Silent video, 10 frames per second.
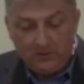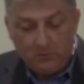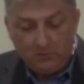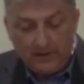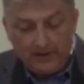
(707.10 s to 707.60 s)
Do
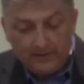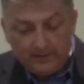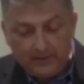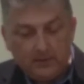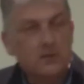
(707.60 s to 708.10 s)
you really
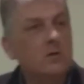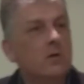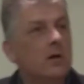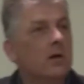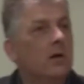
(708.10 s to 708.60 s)
think that you
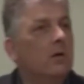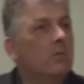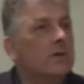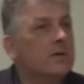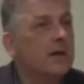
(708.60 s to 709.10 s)
can
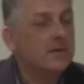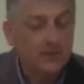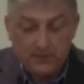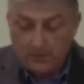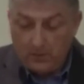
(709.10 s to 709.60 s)

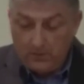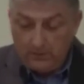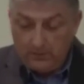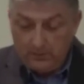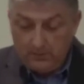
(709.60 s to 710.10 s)
resist this
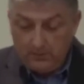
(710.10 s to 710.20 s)
God?